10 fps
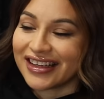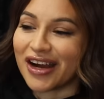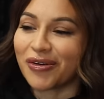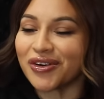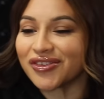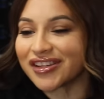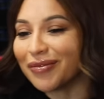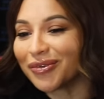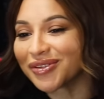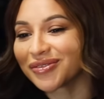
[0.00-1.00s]
Yeah, we're no
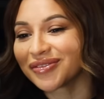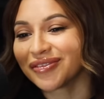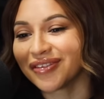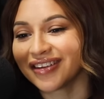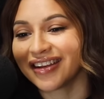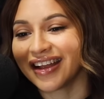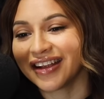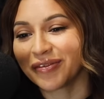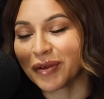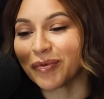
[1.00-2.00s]
sabos. Yeah, for like,
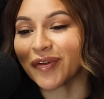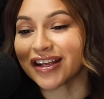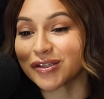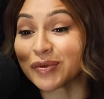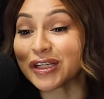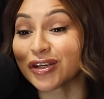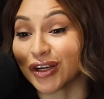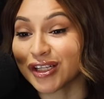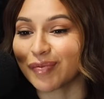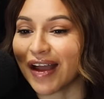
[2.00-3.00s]
sure. Like, people that speak
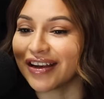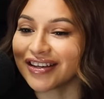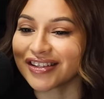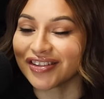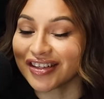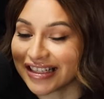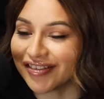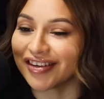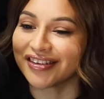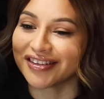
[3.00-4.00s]
good Spanish look
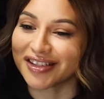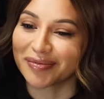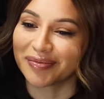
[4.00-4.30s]
down on us,